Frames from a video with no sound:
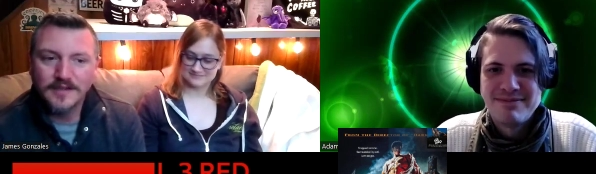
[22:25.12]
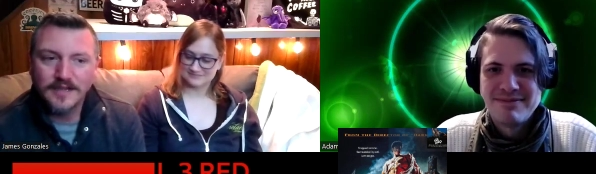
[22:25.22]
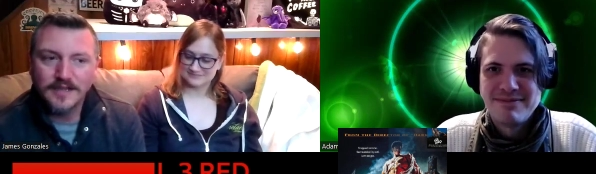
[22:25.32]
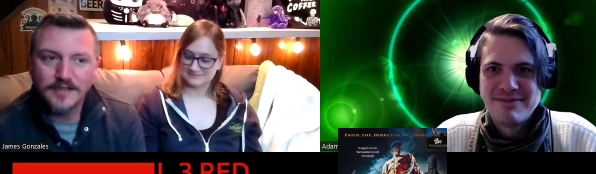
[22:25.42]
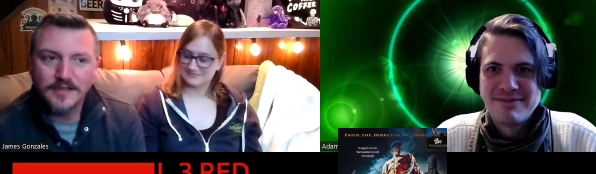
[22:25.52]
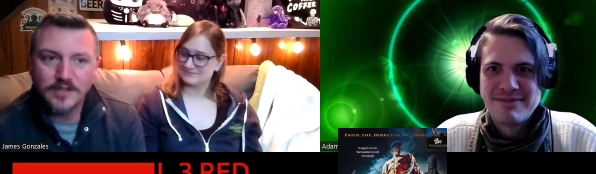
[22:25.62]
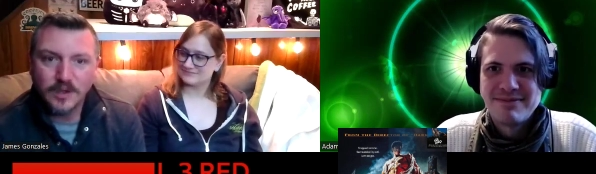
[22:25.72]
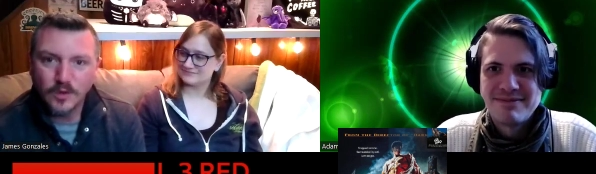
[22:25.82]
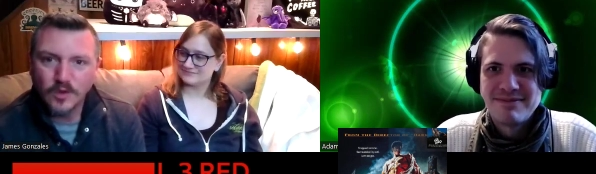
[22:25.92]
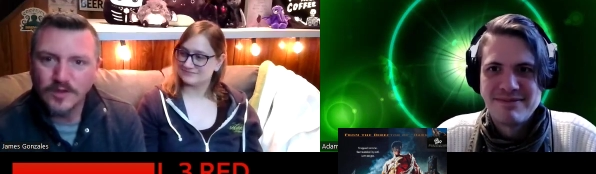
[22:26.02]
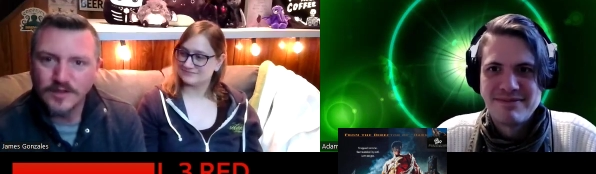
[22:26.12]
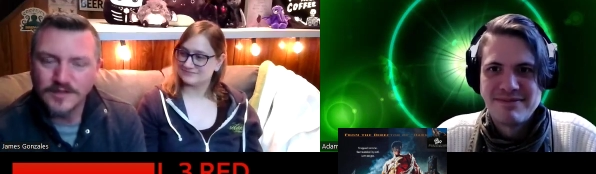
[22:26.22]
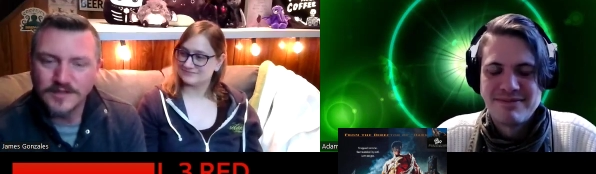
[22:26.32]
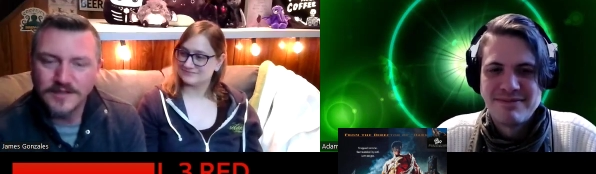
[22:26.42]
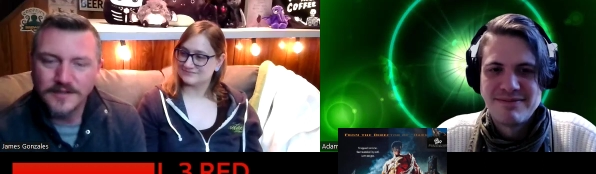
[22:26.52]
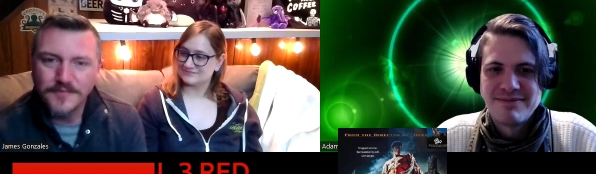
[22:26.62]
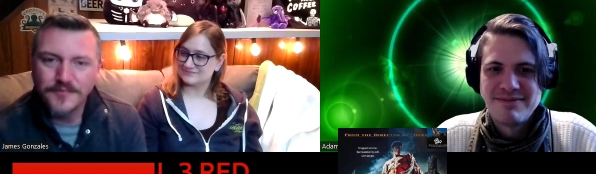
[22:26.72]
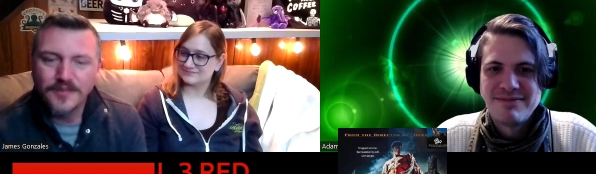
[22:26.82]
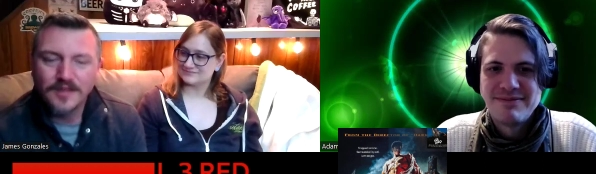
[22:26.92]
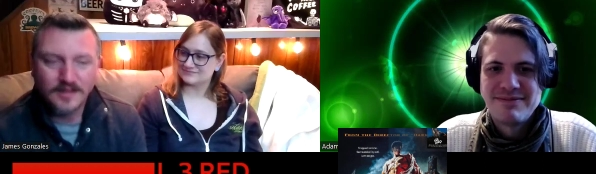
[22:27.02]
Speaker 1: his tools
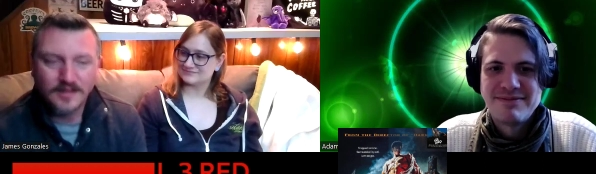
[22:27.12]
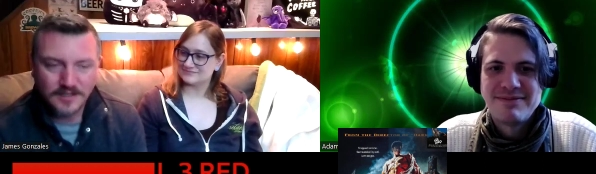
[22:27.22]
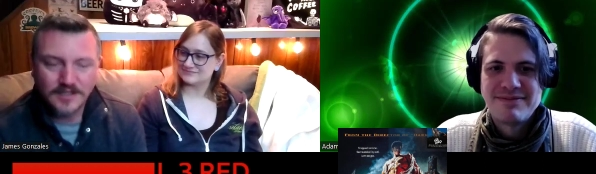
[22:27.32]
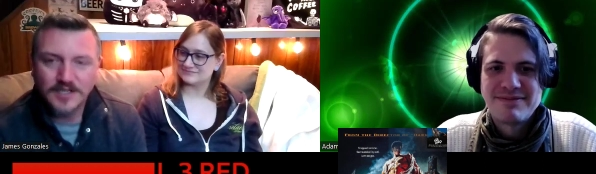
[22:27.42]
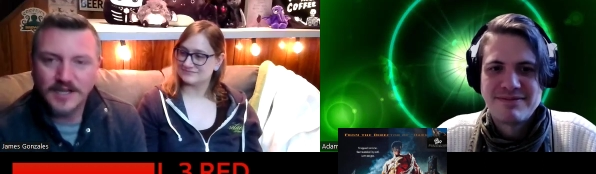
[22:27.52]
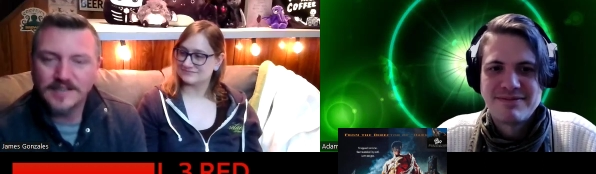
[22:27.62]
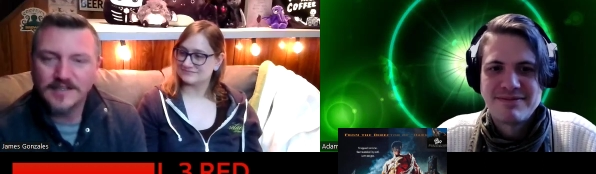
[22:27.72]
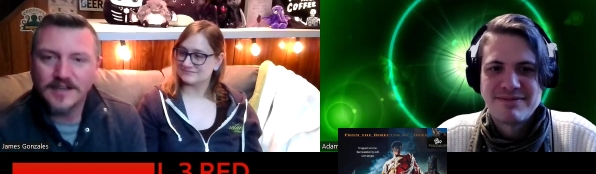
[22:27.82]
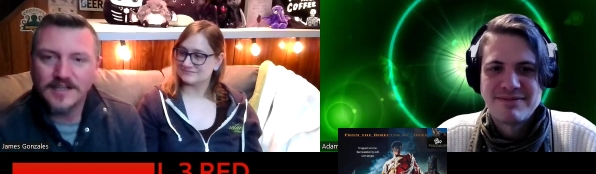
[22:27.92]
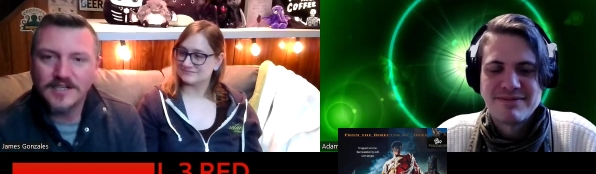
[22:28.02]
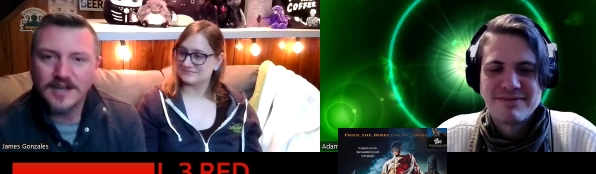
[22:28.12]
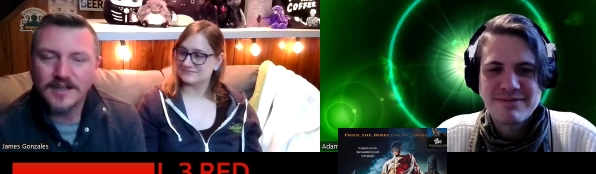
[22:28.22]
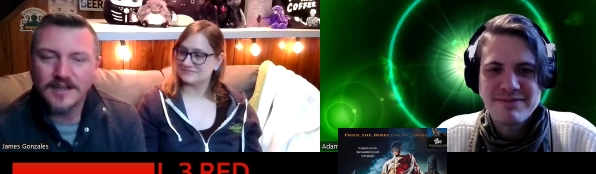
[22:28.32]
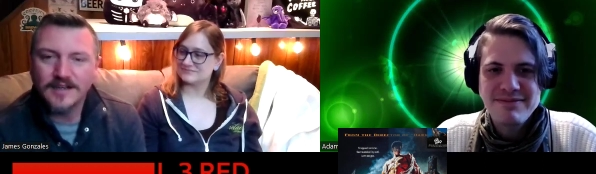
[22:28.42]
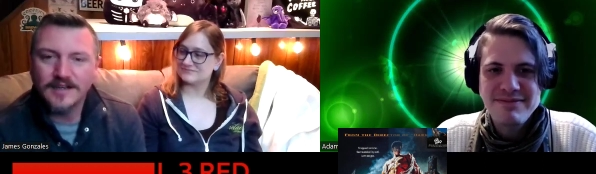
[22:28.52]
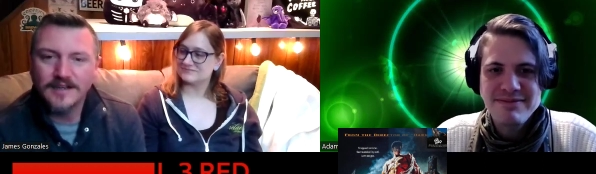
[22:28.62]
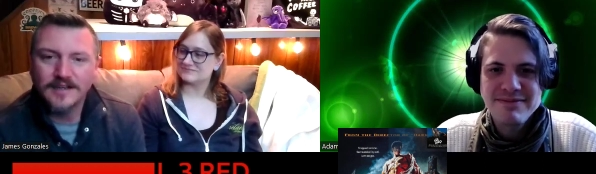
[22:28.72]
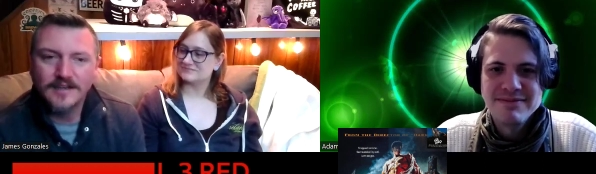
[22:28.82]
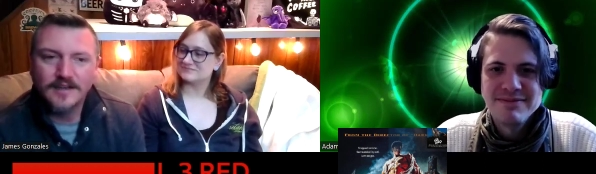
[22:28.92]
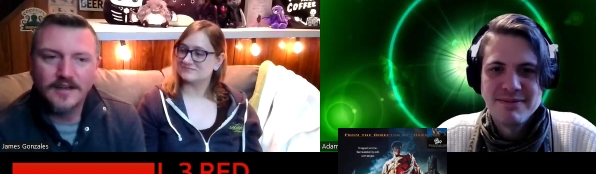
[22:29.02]
the the chainsaw and shotgun
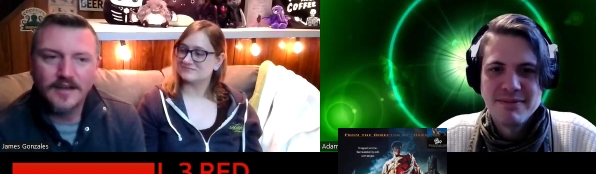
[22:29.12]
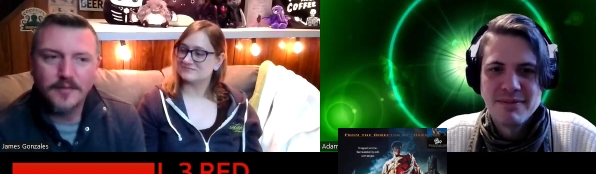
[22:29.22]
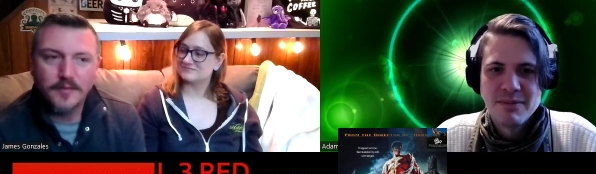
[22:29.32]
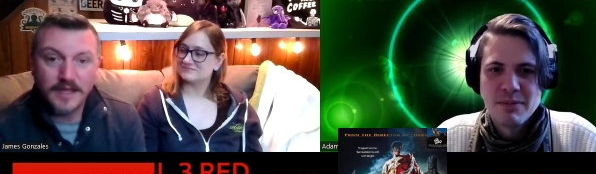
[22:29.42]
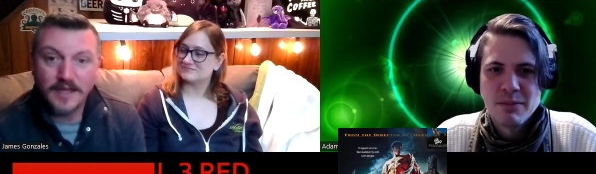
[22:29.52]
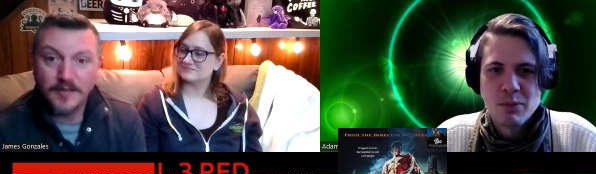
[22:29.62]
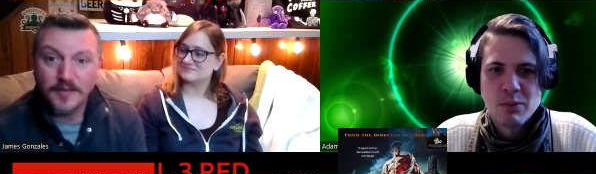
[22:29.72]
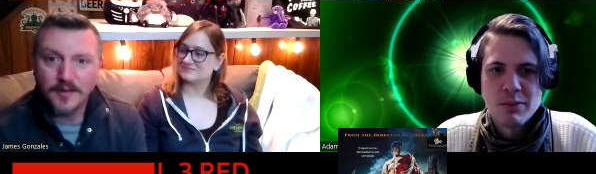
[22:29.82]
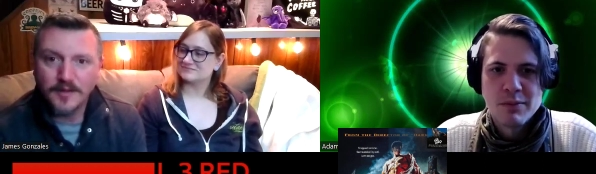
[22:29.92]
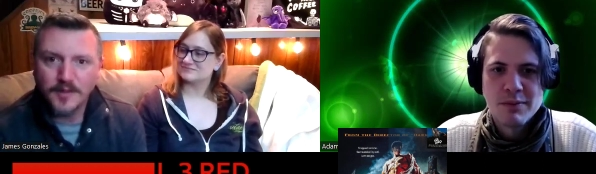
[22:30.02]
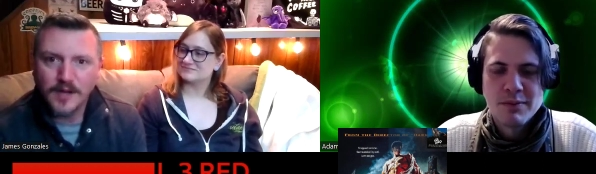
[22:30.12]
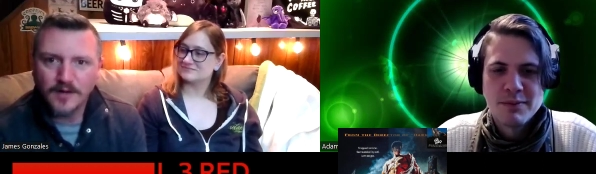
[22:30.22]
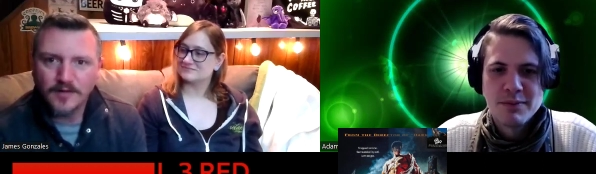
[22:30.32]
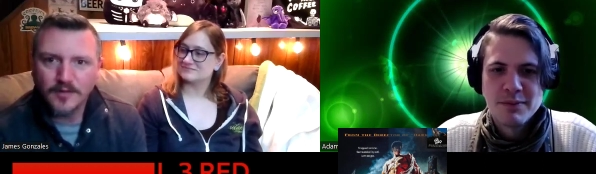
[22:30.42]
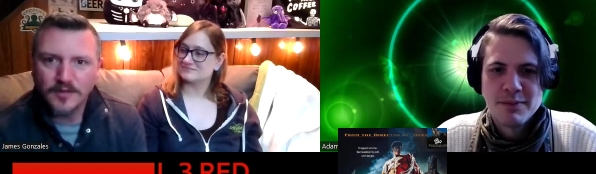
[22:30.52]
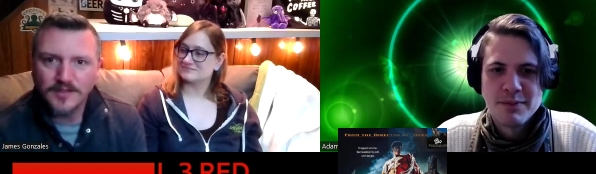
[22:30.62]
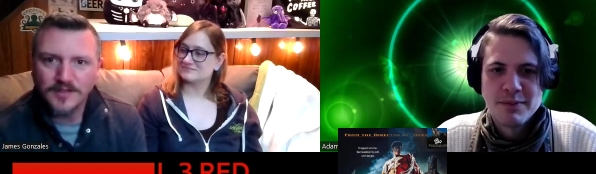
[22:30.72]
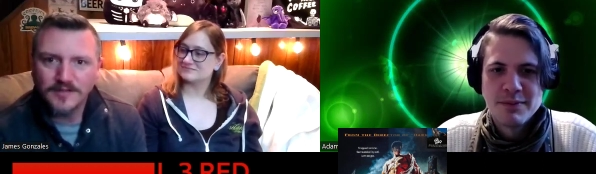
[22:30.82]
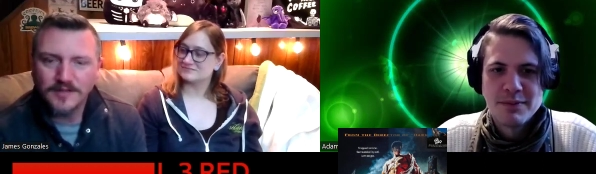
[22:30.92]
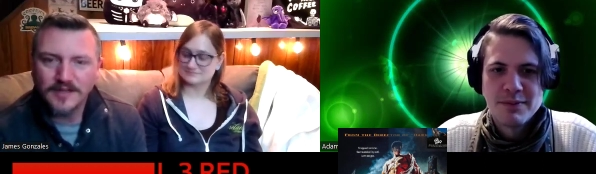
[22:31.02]
uh, make him the most powerful
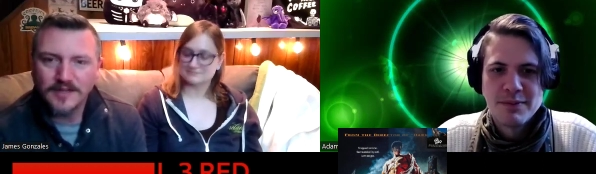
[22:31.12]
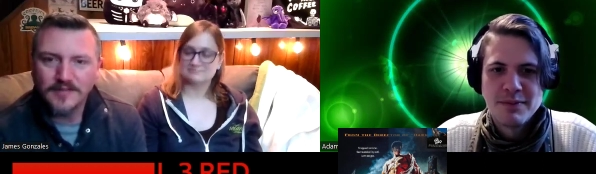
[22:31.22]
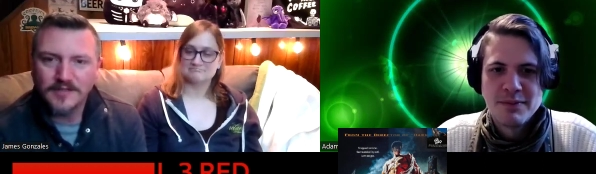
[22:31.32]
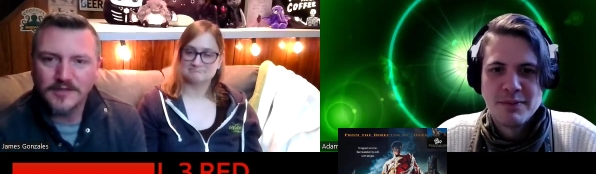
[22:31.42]
person make him the